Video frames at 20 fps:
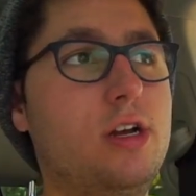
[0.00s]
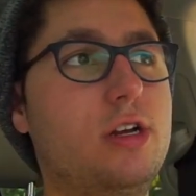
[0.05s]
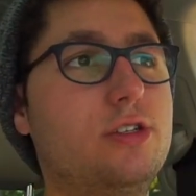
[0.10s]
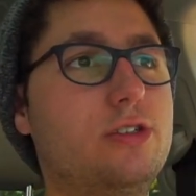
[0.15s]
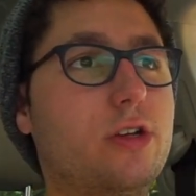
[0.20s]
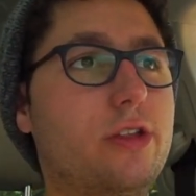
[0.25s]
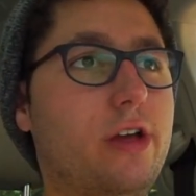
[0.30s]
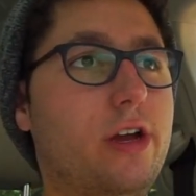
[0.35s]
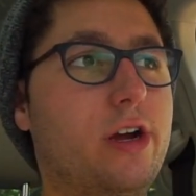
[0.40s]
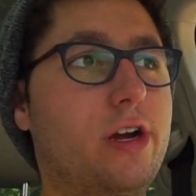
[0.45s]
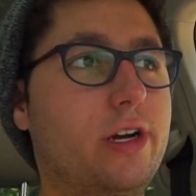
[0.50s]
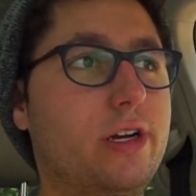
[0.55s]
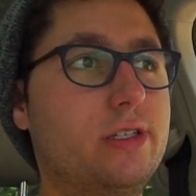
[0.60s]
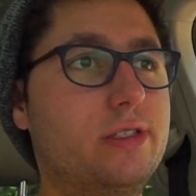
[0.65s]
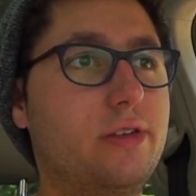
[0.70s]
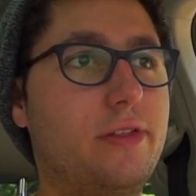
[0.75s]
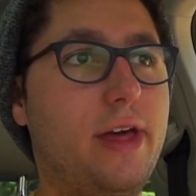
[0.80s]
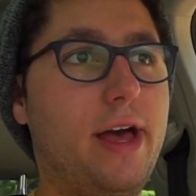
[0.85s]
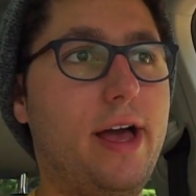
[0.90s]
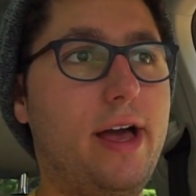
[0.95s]
So there
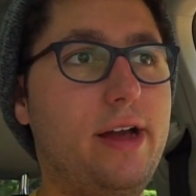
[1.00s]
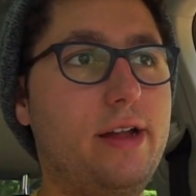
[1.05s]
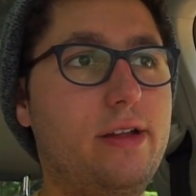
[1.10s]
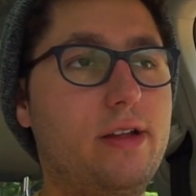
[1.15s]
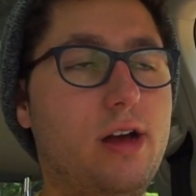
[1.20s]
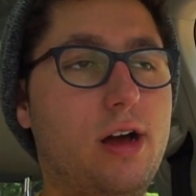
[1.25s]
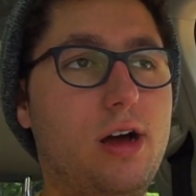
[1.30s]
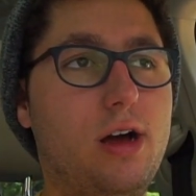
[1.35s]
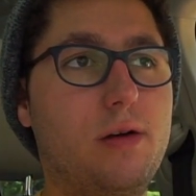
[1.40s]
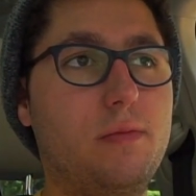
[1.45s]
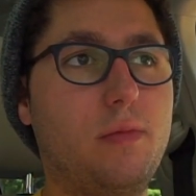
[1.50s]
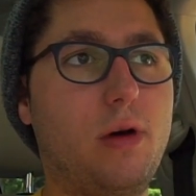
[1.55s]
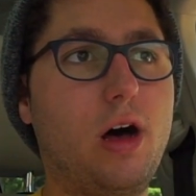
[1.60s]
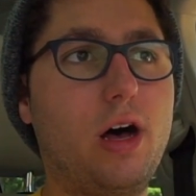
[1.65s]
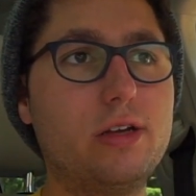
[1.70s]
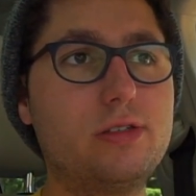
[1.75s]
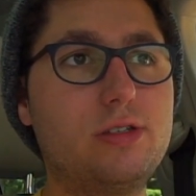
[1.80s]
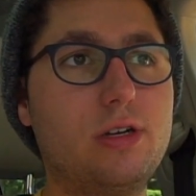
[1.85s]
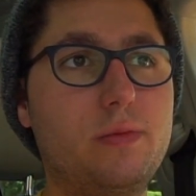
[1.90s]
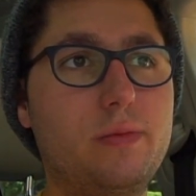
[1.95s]
is that. Um,
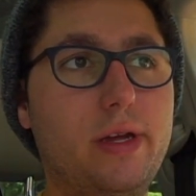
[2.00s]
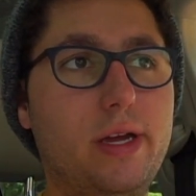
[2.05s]
awesome.